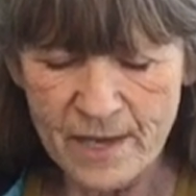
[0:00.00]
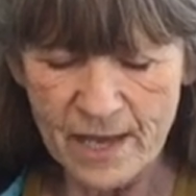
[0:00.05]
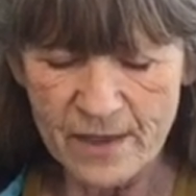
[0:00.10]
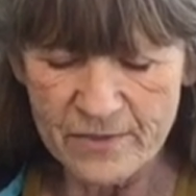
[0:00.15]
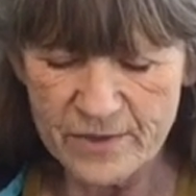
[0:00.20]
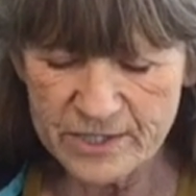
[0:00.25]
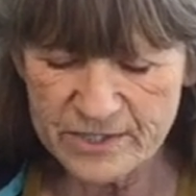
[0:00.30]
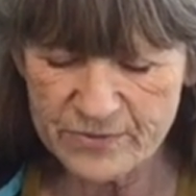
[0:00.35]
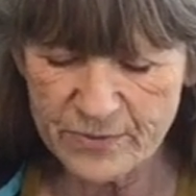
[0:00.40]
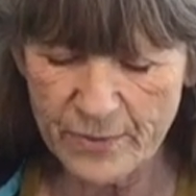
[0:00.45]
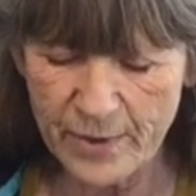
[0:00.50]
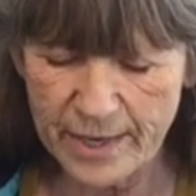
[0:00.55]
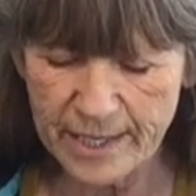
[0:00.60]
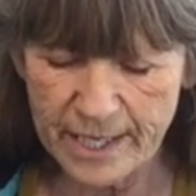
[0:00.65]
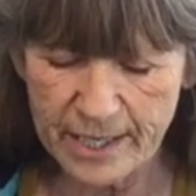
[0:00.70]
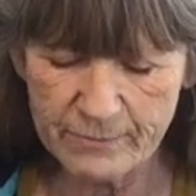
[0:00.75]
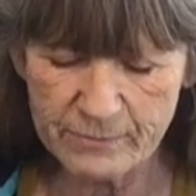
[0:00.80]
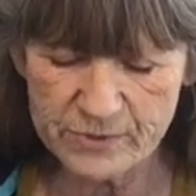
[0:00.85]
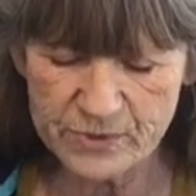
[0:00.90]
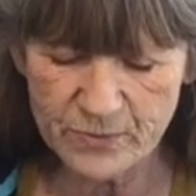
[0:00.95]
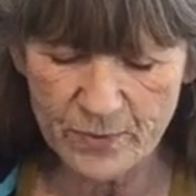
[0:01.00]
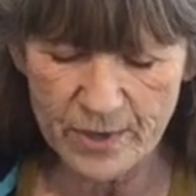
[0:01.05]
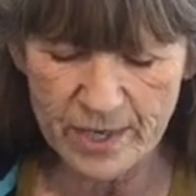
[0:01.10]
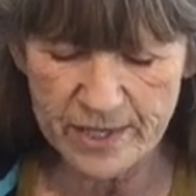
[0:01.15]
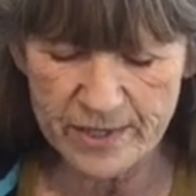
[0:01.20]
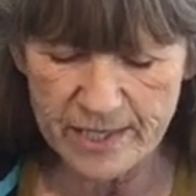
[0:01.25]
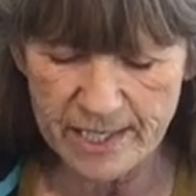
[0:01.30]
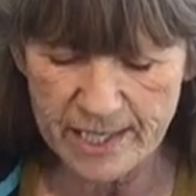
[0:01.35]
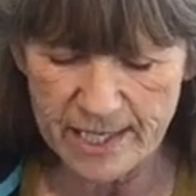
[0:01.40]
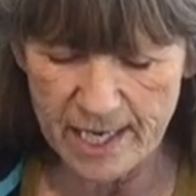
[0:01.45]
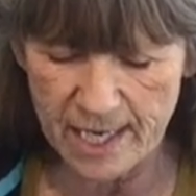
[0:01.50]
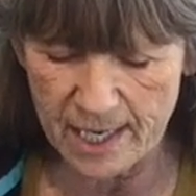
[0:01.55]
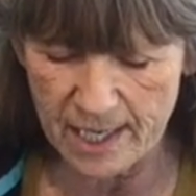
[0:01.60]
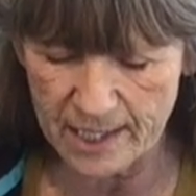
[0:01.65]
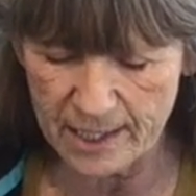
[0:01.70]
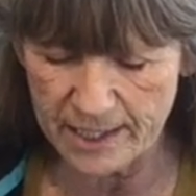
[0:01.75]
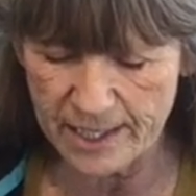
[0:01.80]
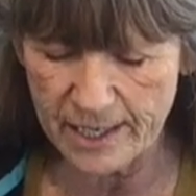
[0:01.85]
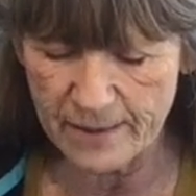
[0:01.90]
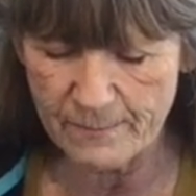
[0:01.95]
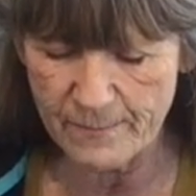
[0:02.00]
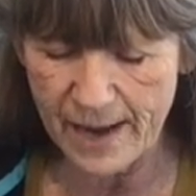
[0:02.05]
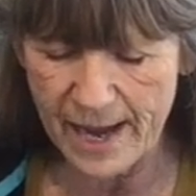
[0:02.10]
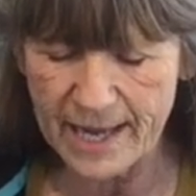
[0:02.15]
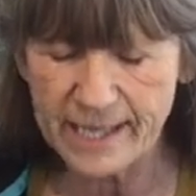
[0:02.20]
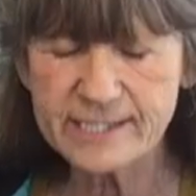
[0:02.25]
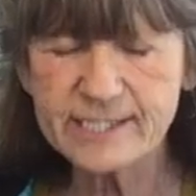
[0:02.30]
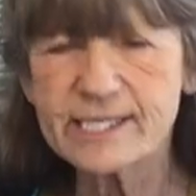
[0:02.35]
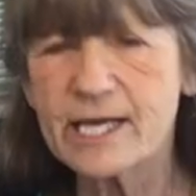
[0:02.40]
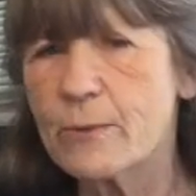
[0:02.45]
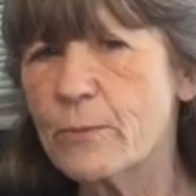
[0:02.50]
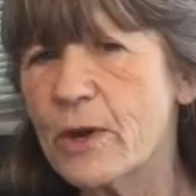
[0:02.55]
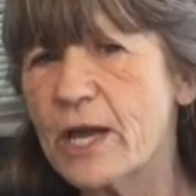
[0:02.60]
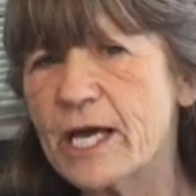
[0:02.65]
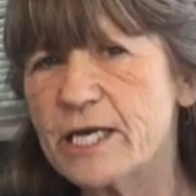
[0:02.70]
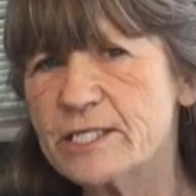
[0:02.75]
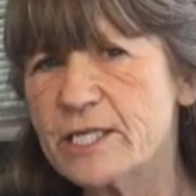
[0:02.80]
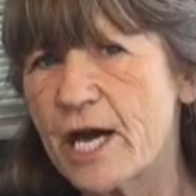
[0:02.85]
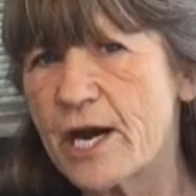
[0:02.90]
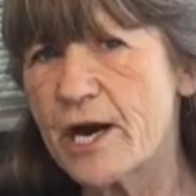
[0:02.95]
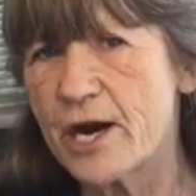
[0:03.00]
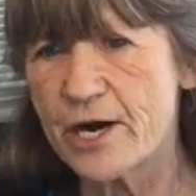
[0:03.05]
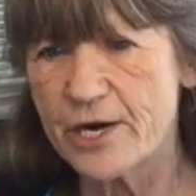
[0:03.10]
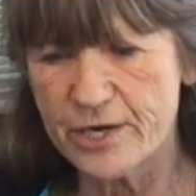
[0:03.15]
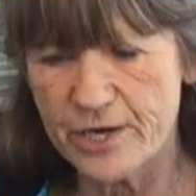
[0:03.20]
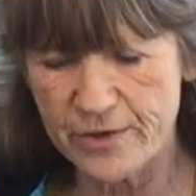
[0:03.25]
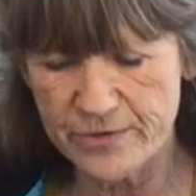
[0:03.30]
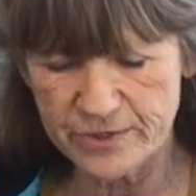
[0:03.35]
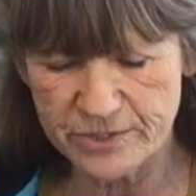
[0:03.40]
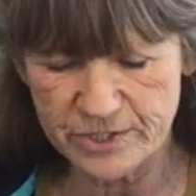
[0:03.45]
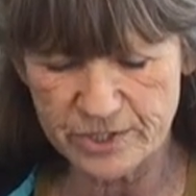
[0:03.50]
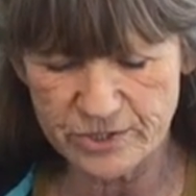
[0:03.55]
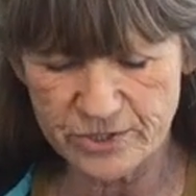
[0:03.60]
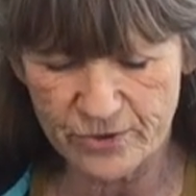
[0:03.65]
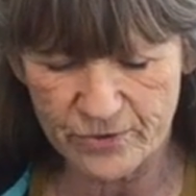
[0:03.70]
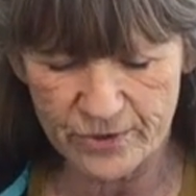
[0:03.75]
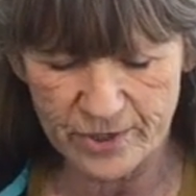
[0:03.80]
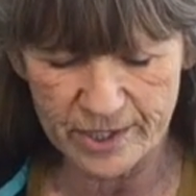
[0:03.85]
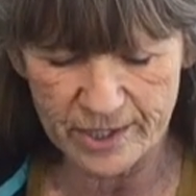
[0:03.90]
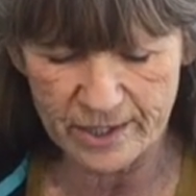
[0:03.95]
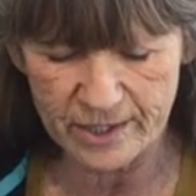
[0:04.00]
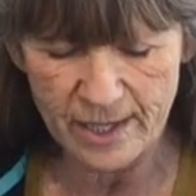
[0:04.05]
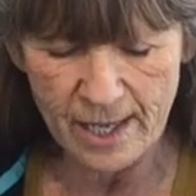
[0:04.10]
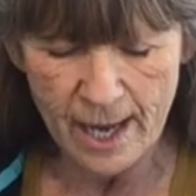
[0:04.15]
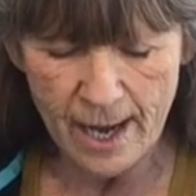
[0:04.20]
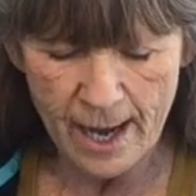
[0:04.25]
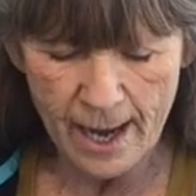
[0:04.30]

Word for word: This one right here was one of the uh, linen bags that we had done on another tutorial,